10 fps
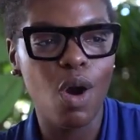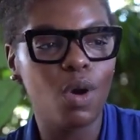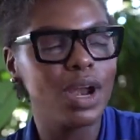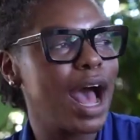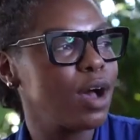
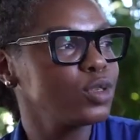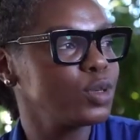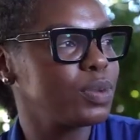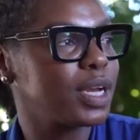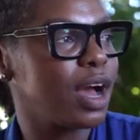on how
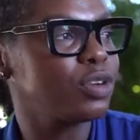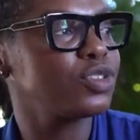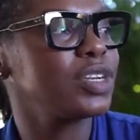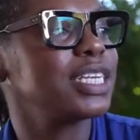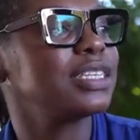to be
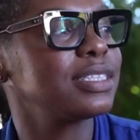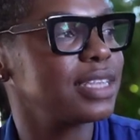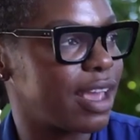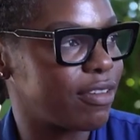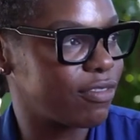culturally
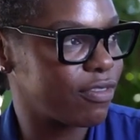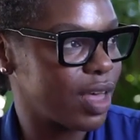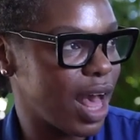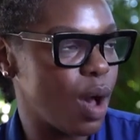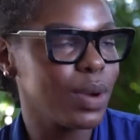safe.
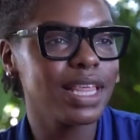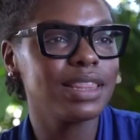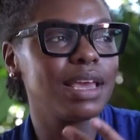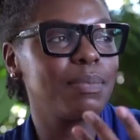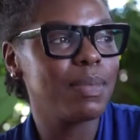How
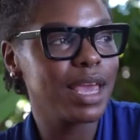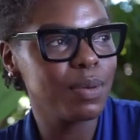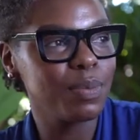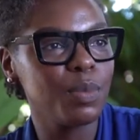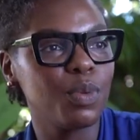can they
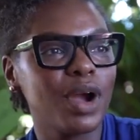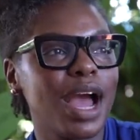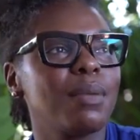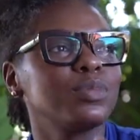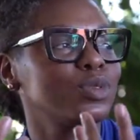make people
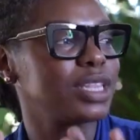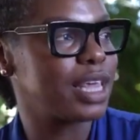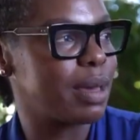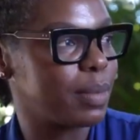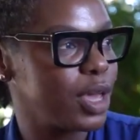come to
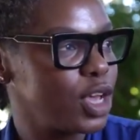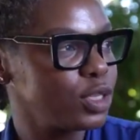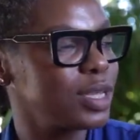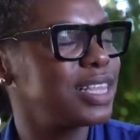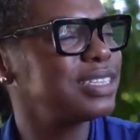them?
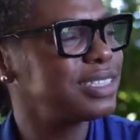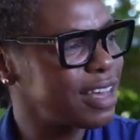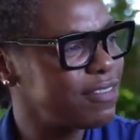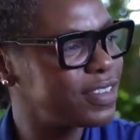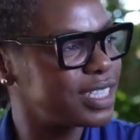So the
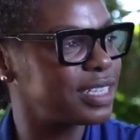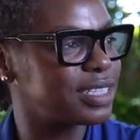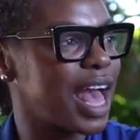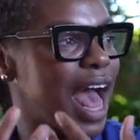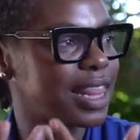
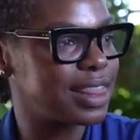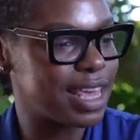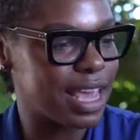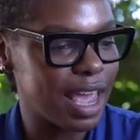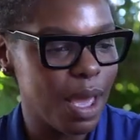services are
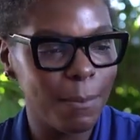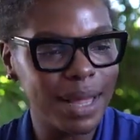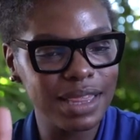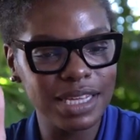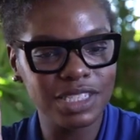there,
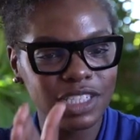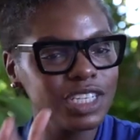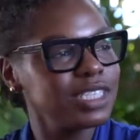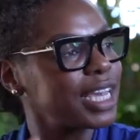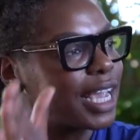but there's
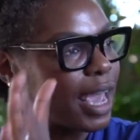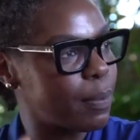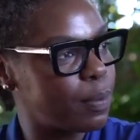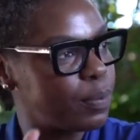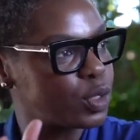just a
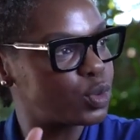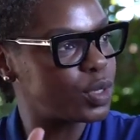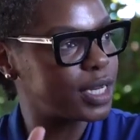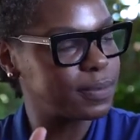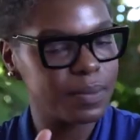gap
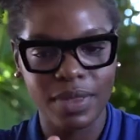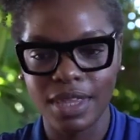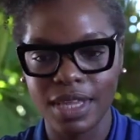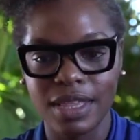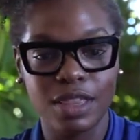between
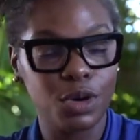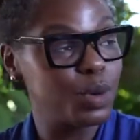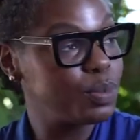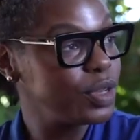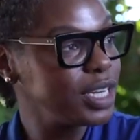the
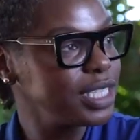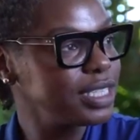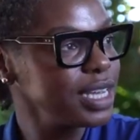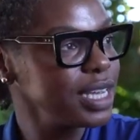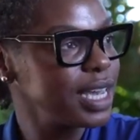
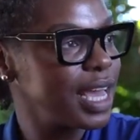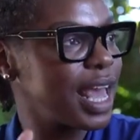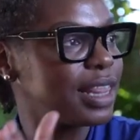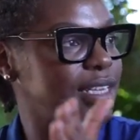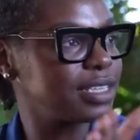community
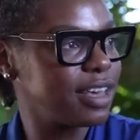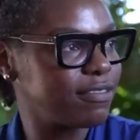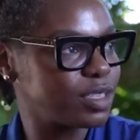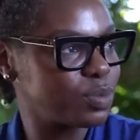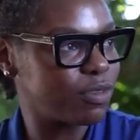and the
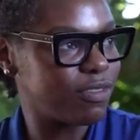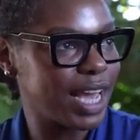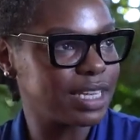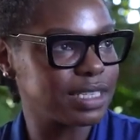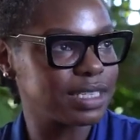service
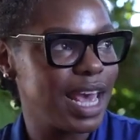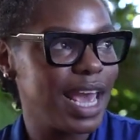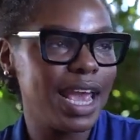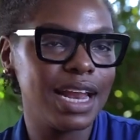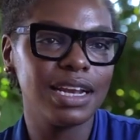providers.
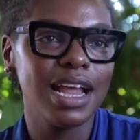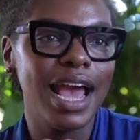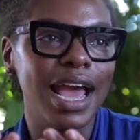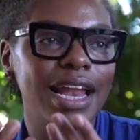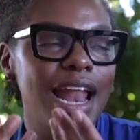And
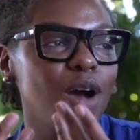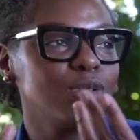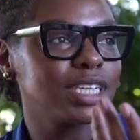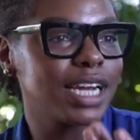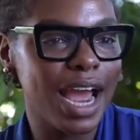and I
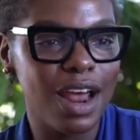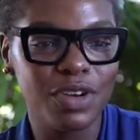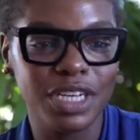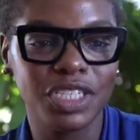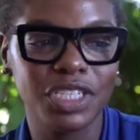would
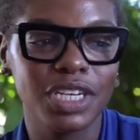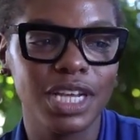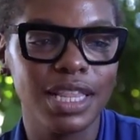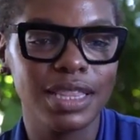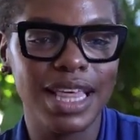encourage
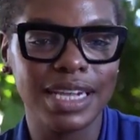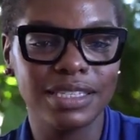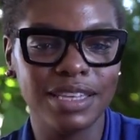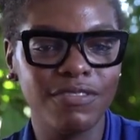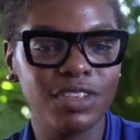
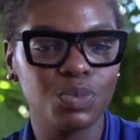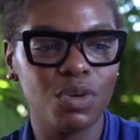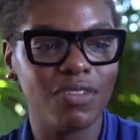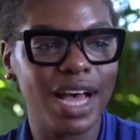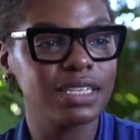that service
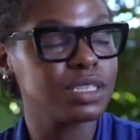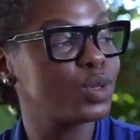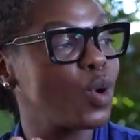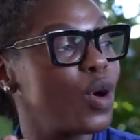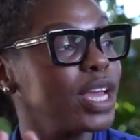
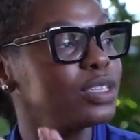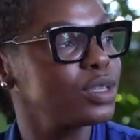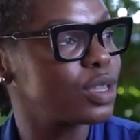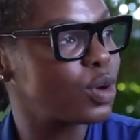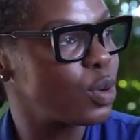providers go
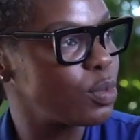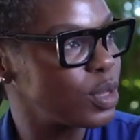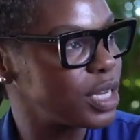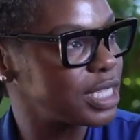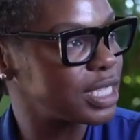into the
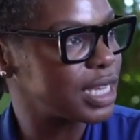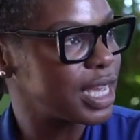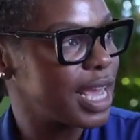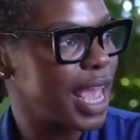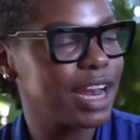community
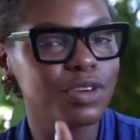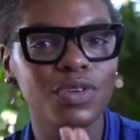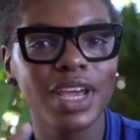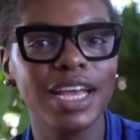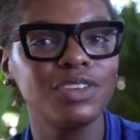and
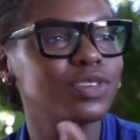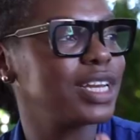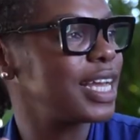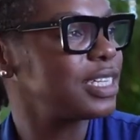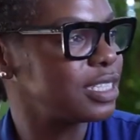create
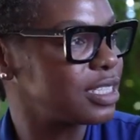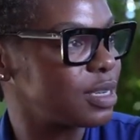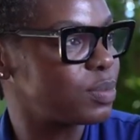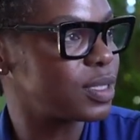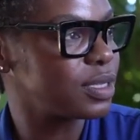
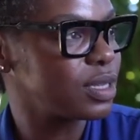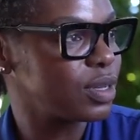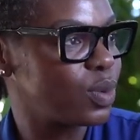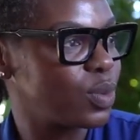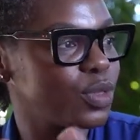relationships
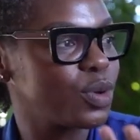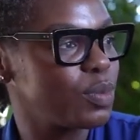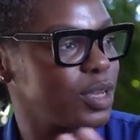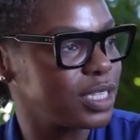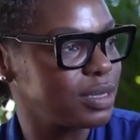with
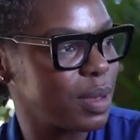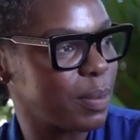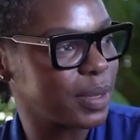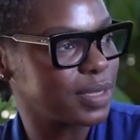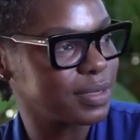community
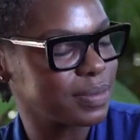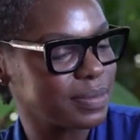members.